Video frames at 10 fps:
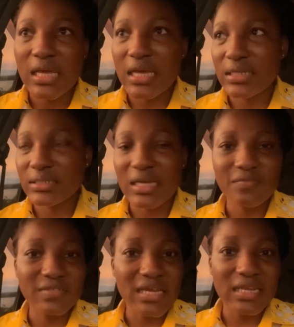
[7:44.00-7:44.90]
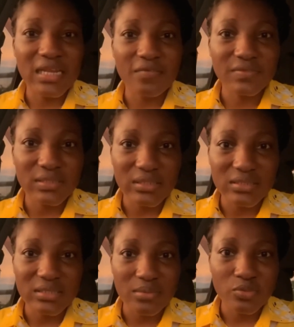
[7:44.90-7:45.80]
And after I left the
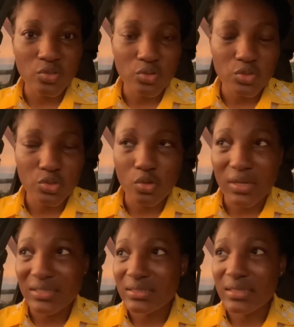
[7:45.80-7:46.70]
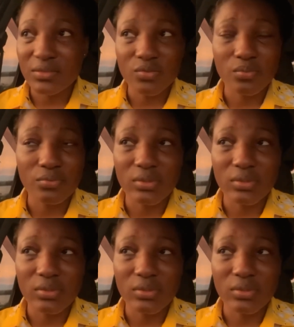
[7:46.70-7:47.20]
Samsung store, I decided to